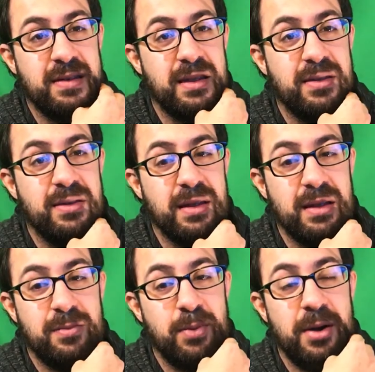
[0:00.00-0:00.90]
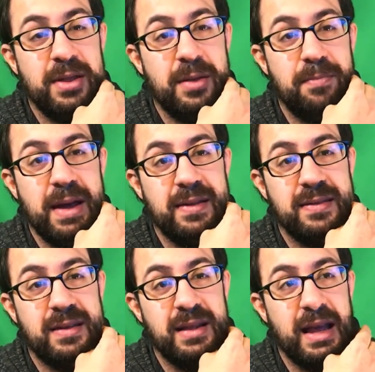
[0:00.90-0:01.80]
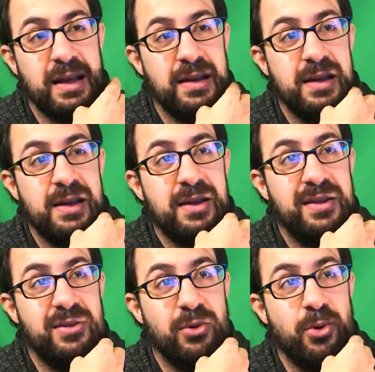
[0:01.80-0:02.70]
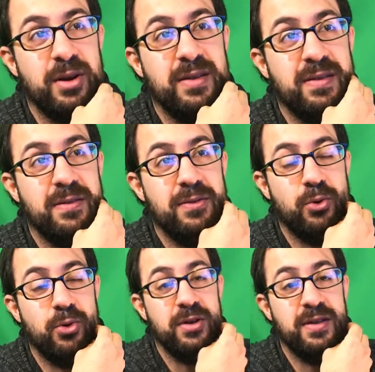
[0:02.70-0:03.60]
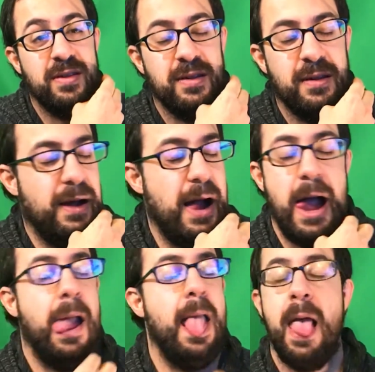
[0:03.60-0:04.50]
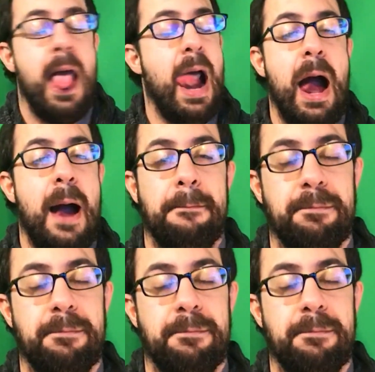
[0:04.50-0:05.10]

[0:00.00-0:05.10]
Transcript: This it's probably the best like swords, swords, ah, ah,